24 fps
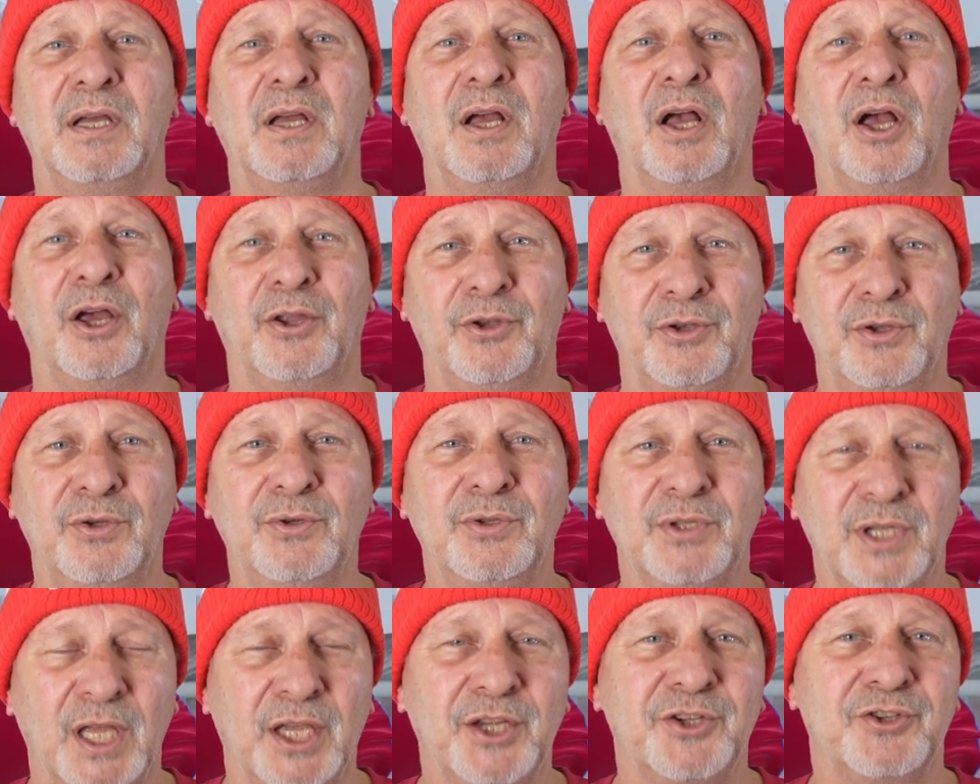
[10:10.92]
A new
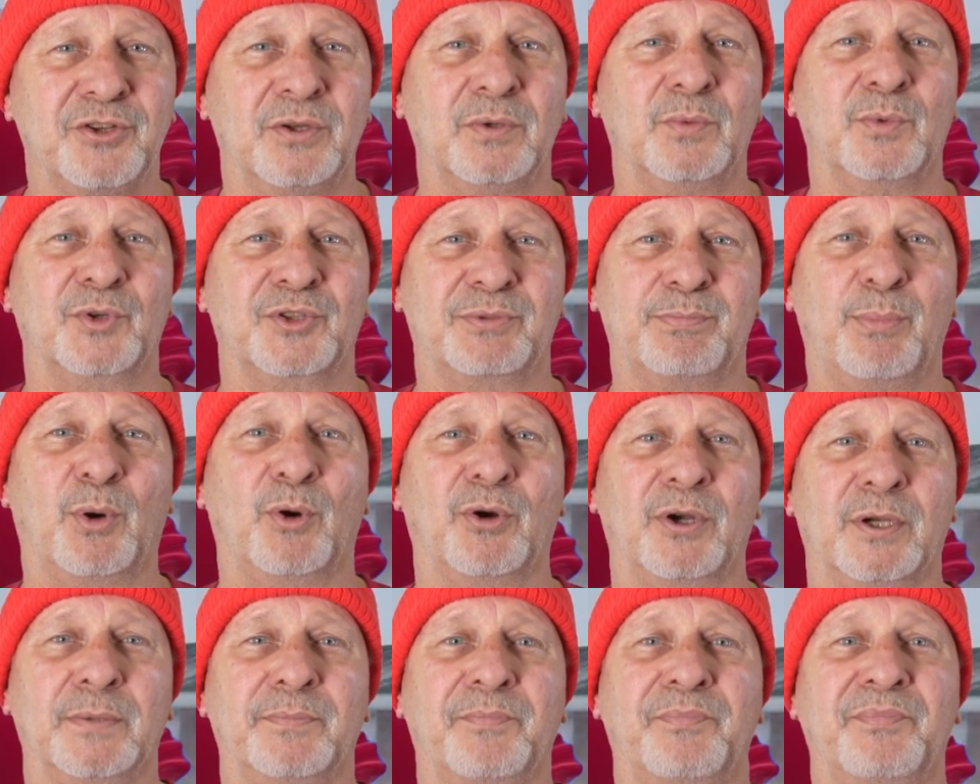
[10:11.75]
nation was
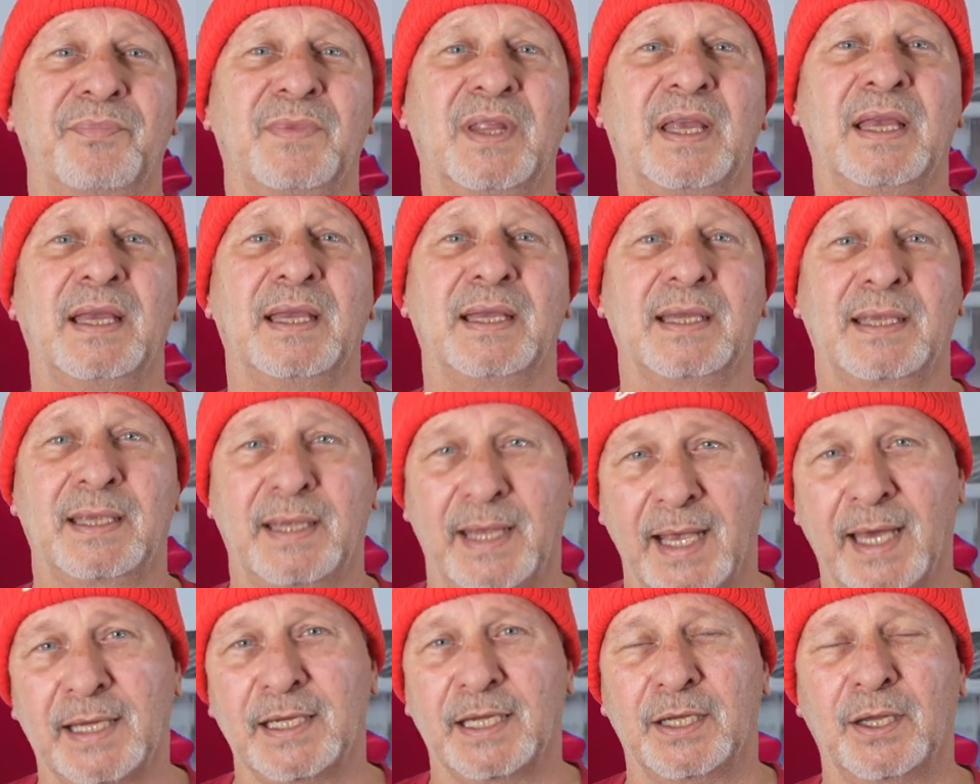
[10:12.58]
born,
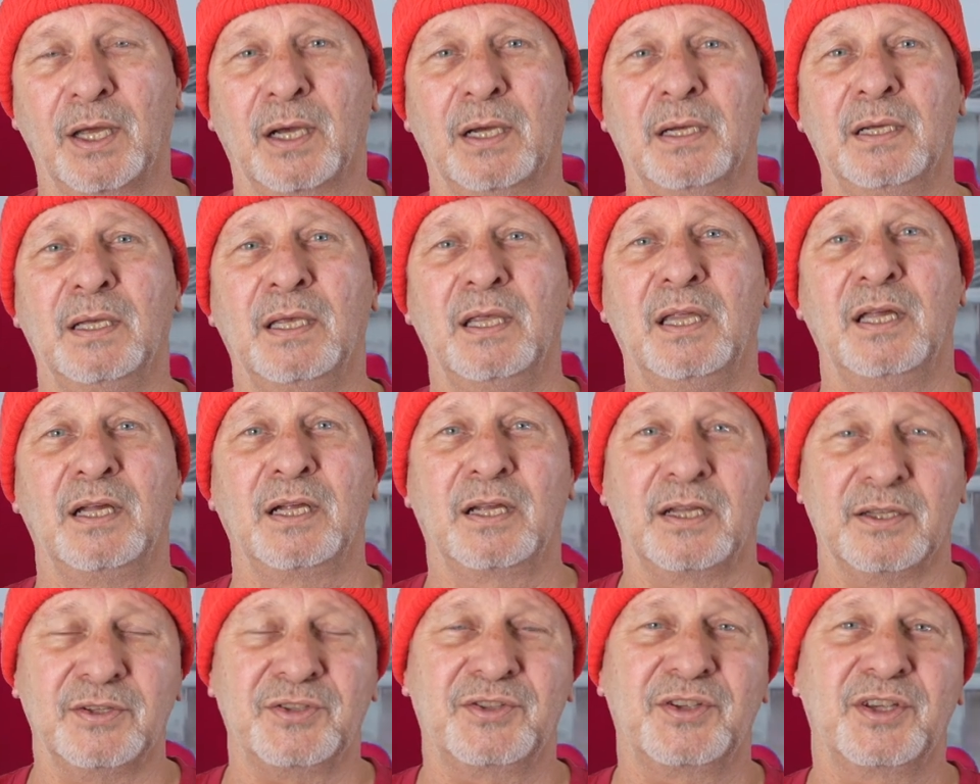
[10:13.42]
Canada,
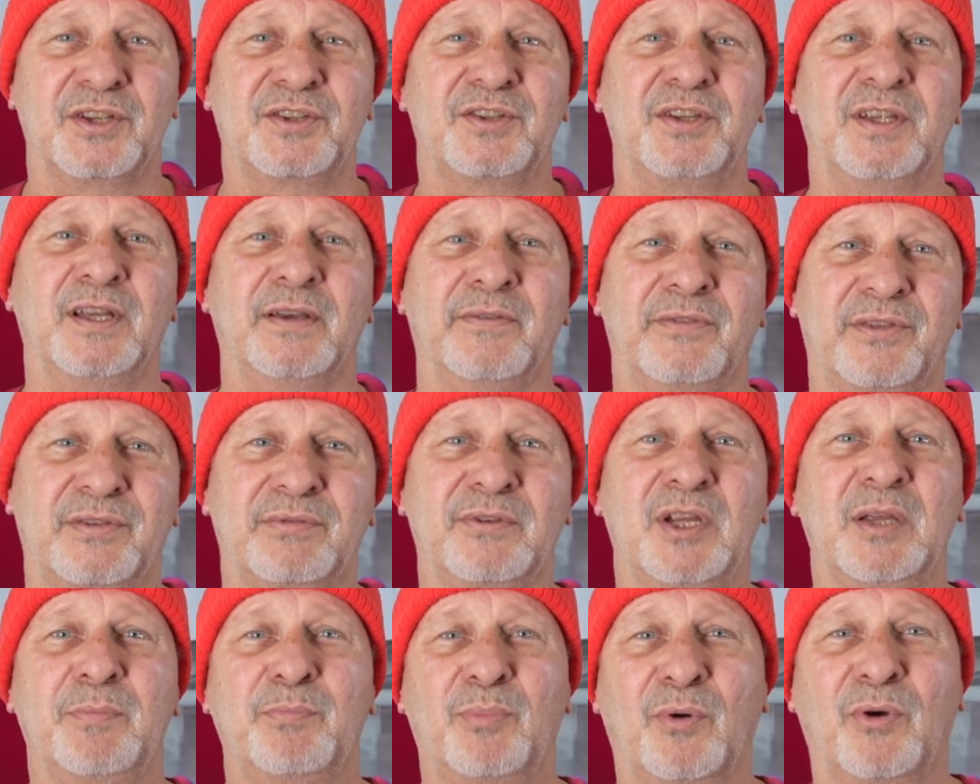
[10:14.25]
consisting of
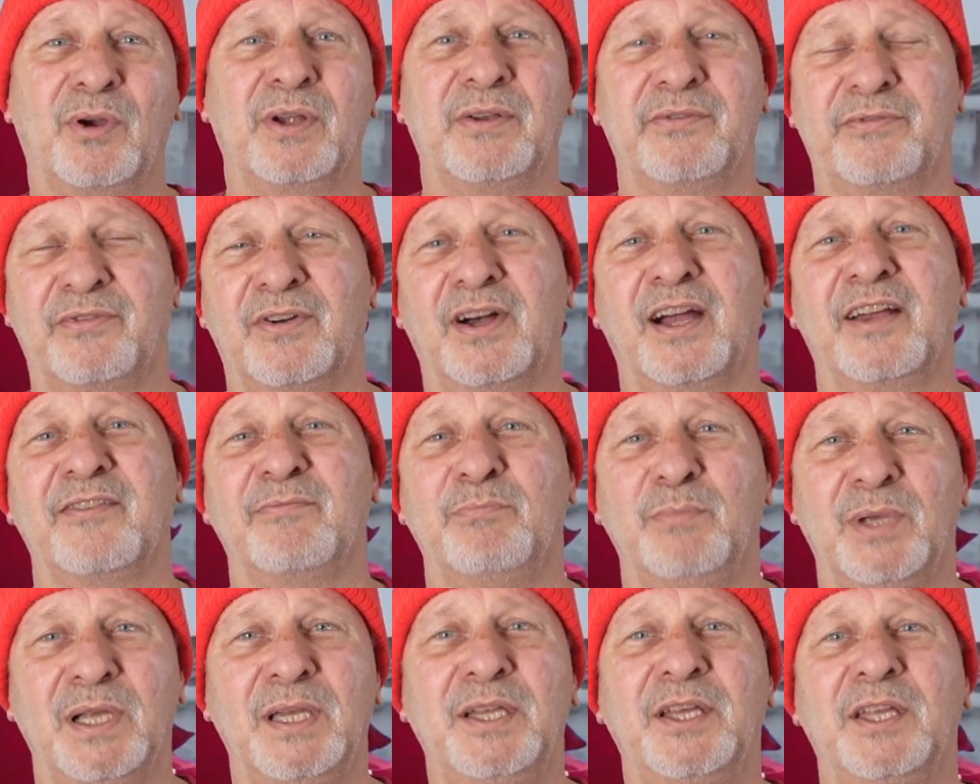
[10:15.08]
3.5
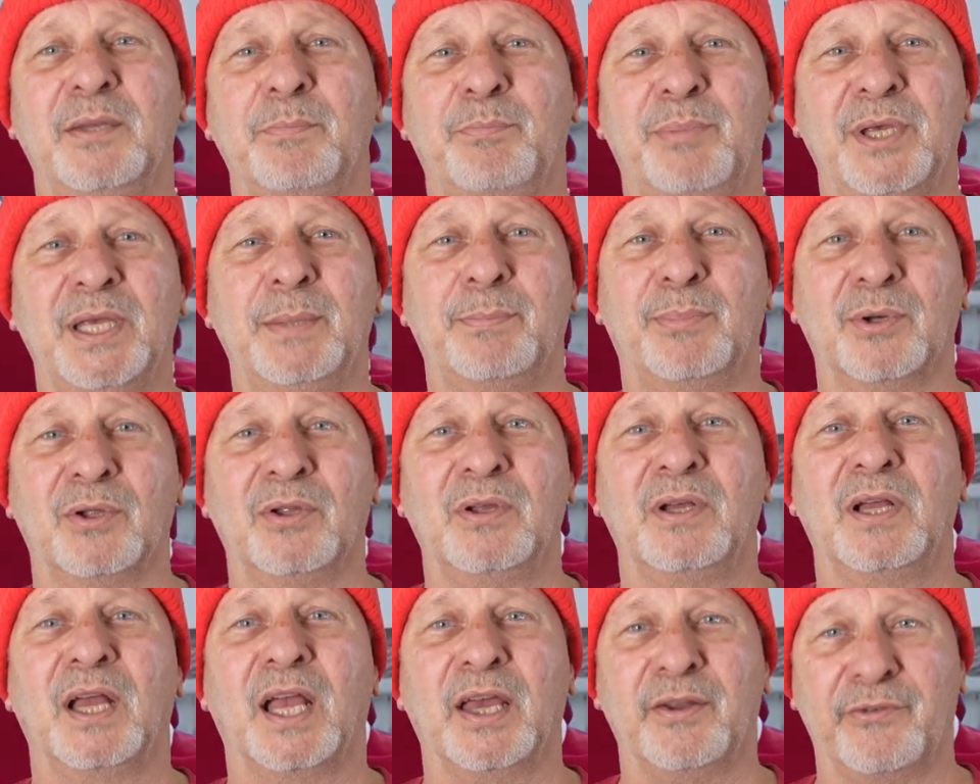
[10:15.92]
million
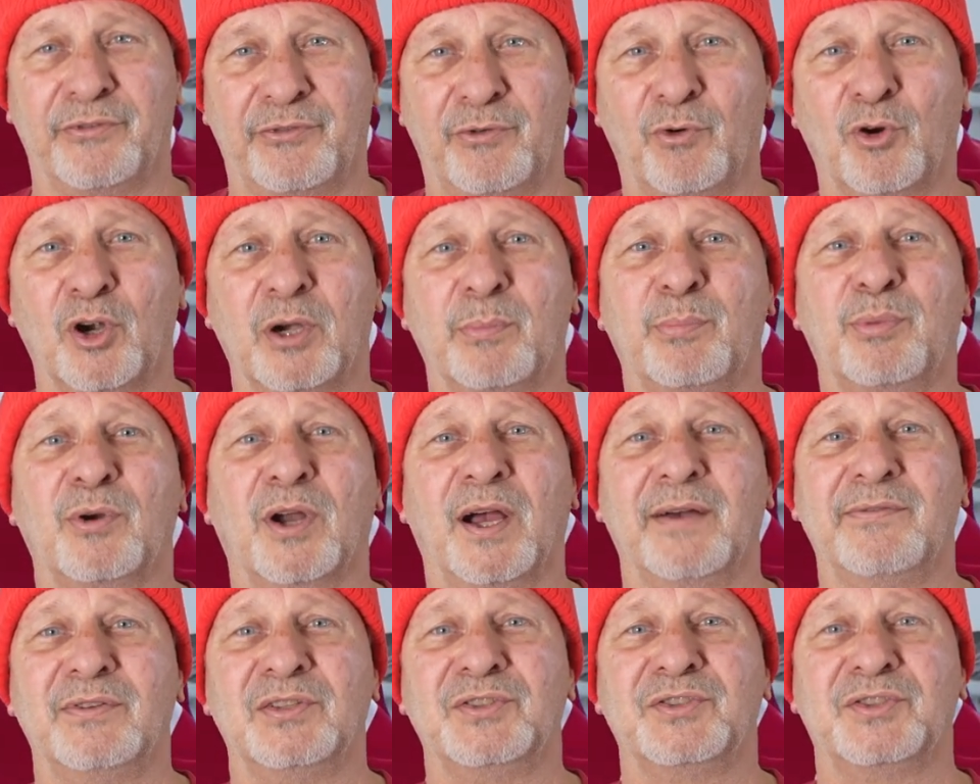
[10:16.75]
people and 4
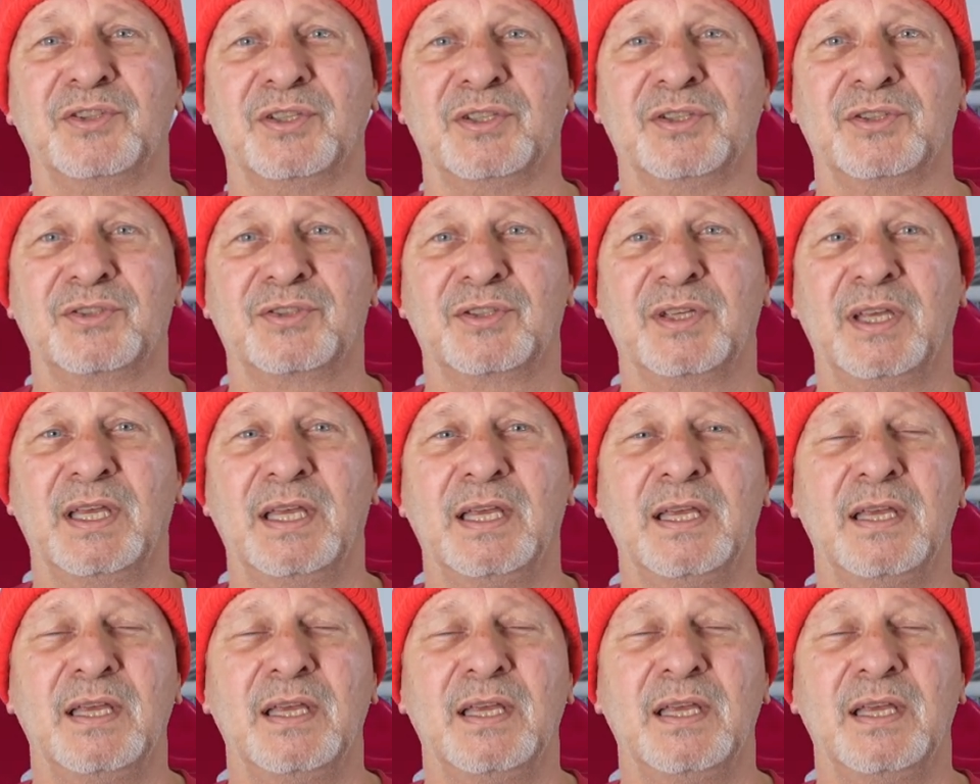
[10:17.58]
provinces.